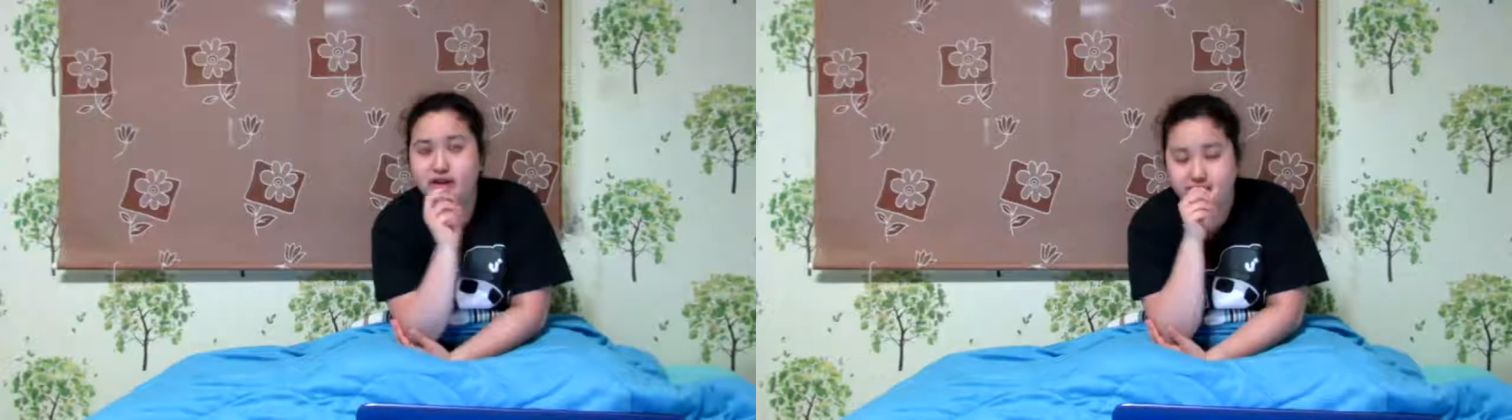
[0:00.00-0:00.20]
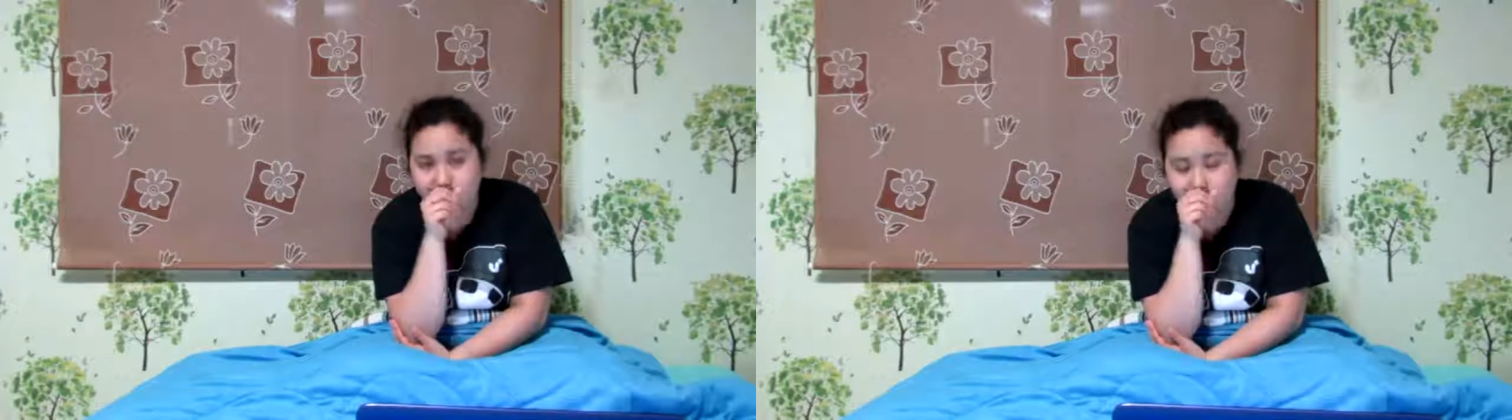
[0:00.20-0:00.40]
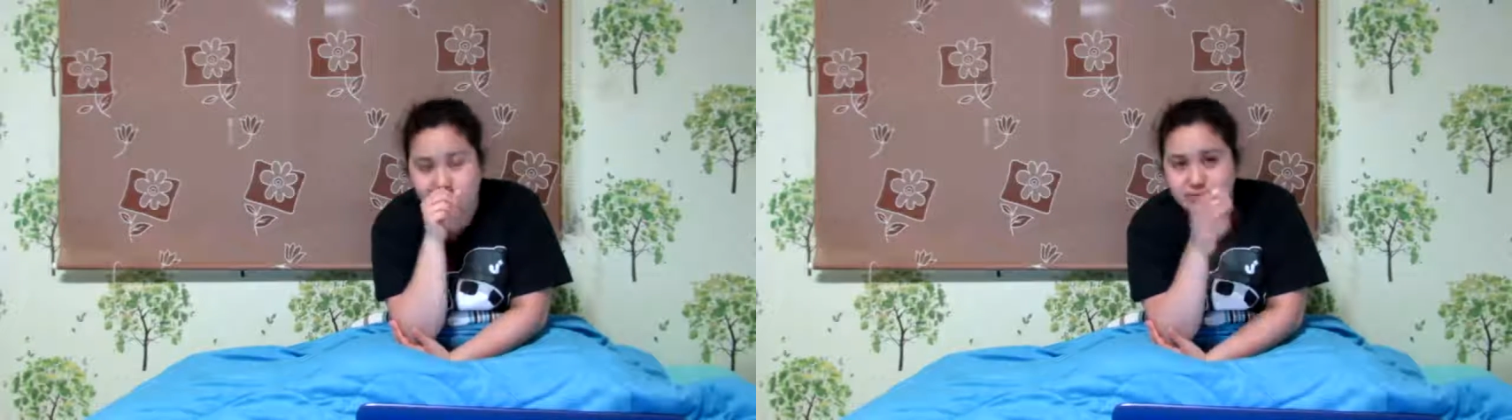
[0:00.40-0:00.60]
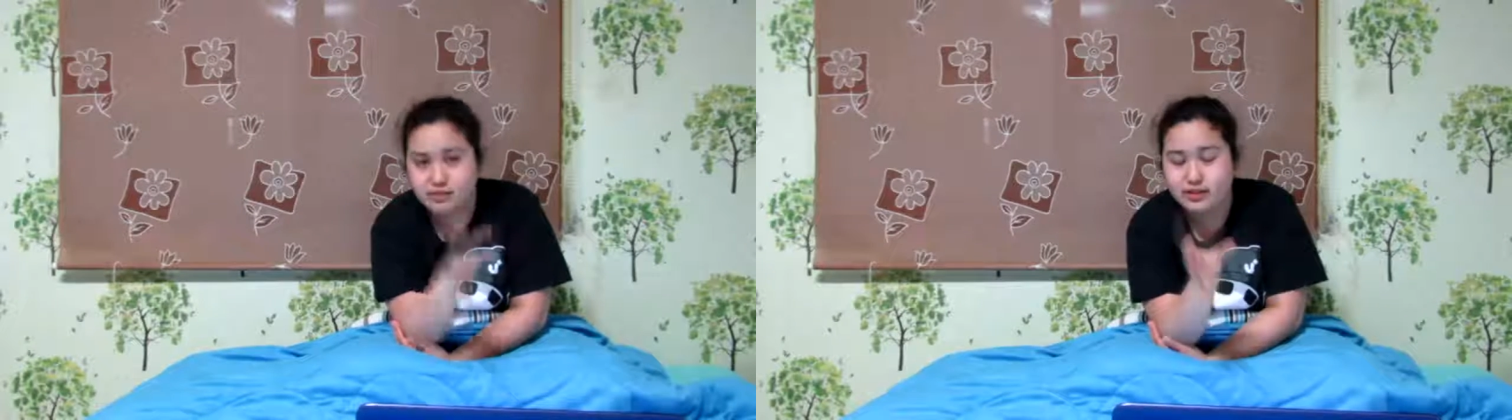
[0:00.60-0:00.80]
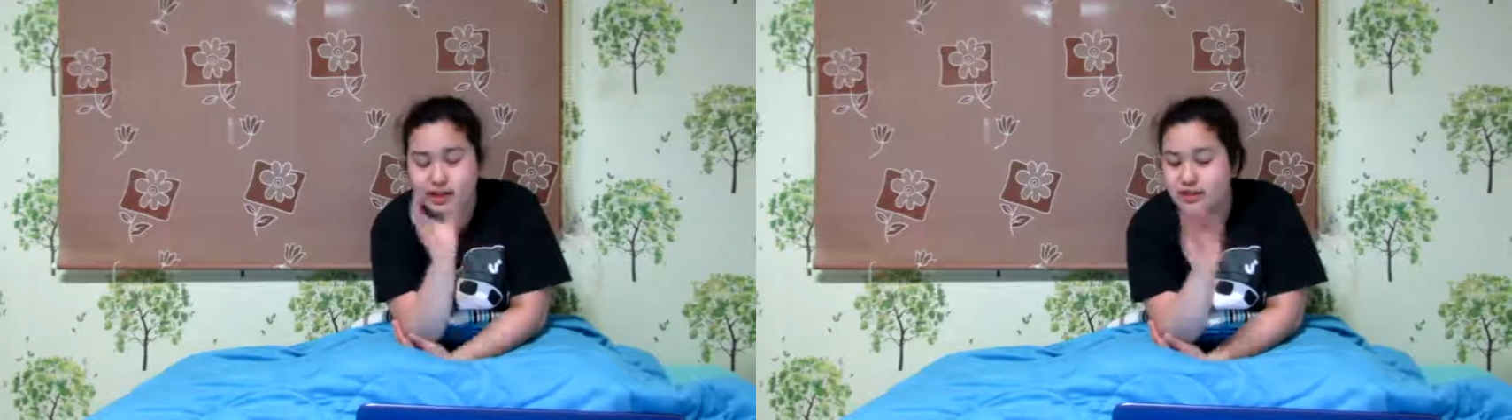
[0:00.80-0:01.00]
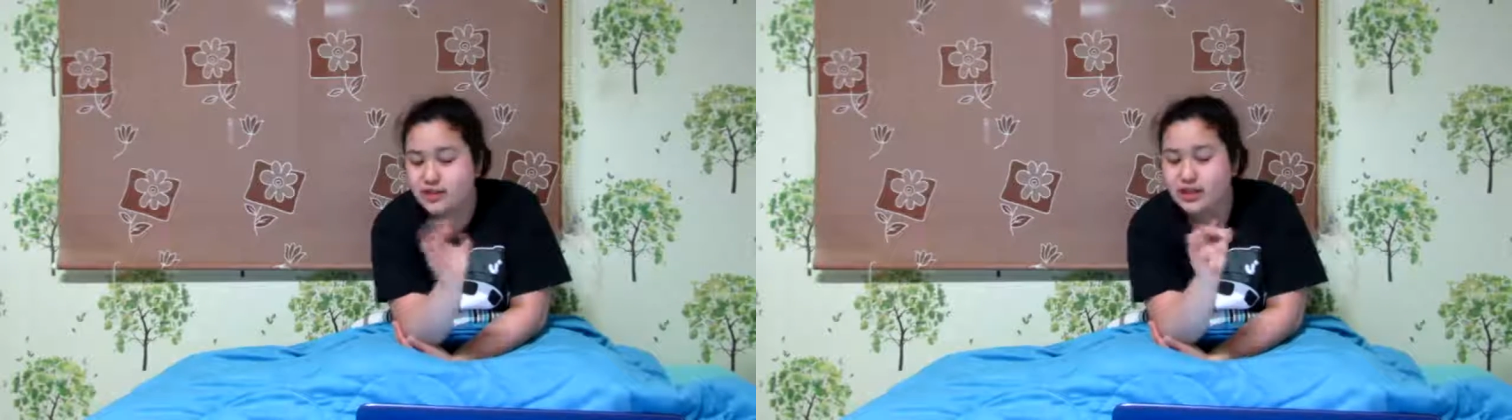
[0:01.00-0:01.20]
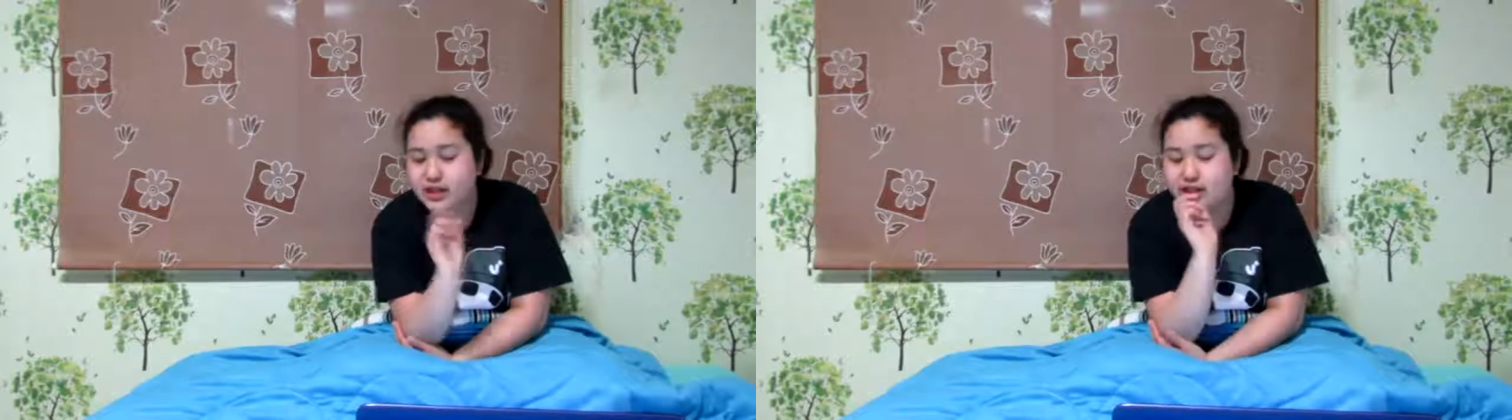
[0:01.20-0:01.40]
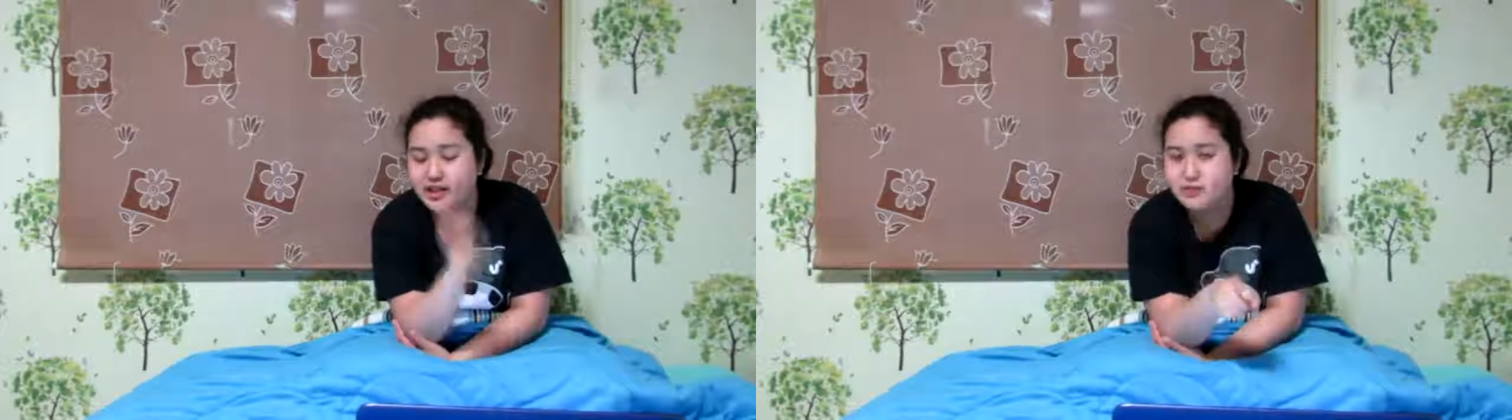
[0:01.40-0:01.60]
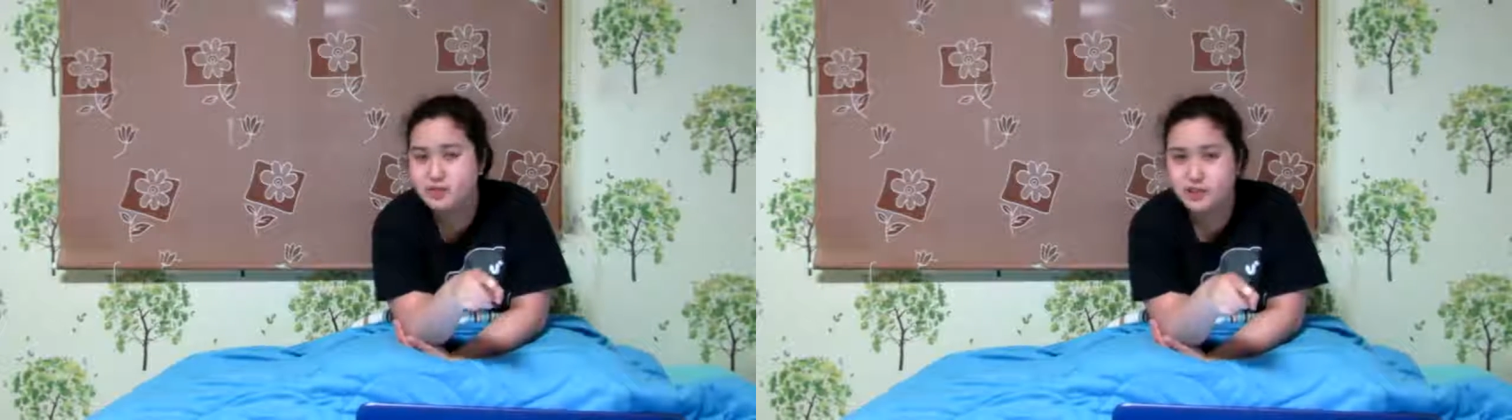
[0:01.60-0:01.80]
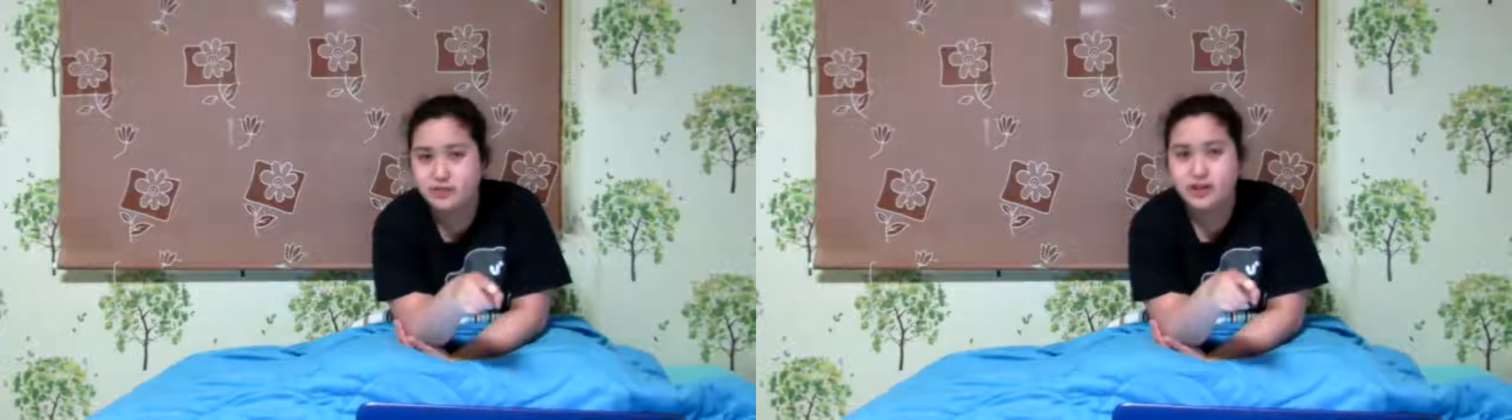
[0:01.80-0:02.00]
that you see in this
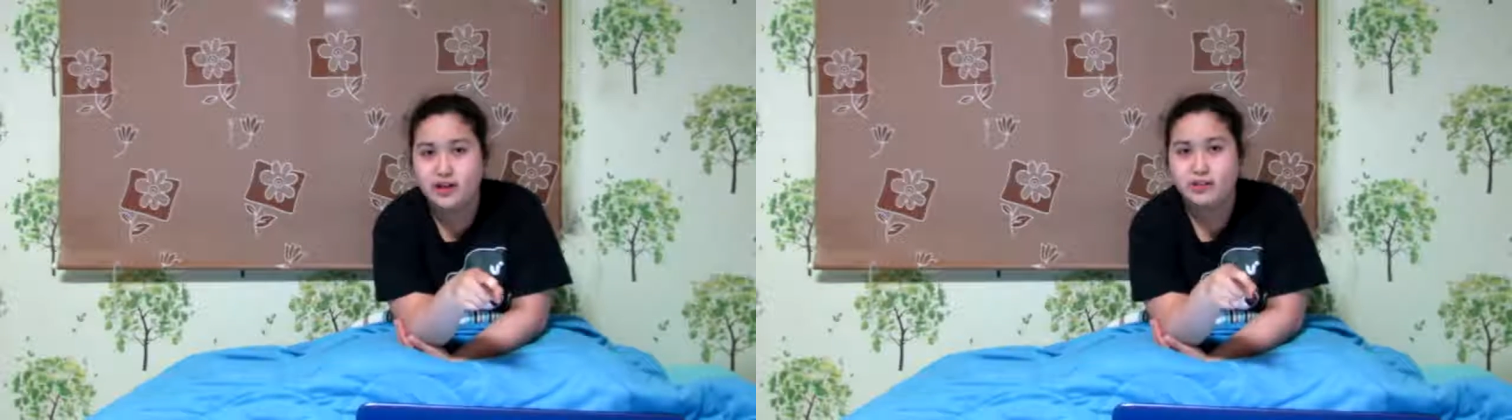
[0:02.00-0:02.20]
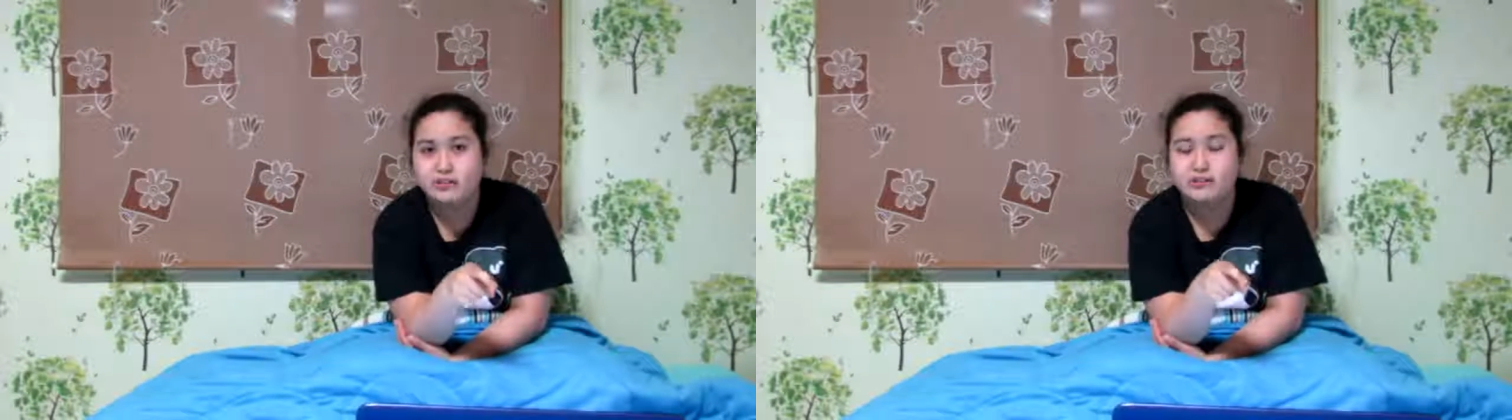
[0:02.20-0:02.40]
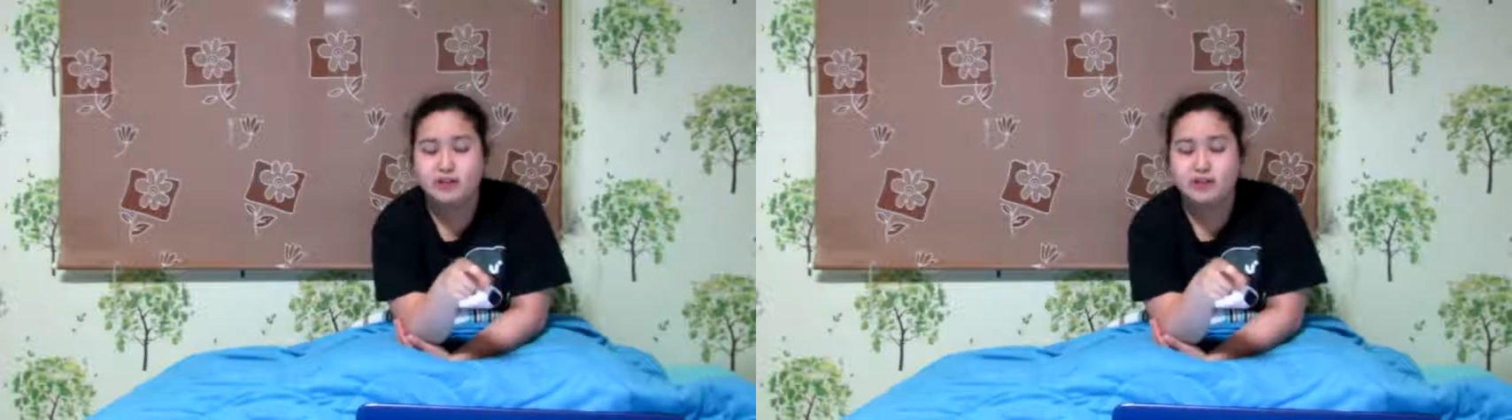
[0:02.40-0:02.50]
music video.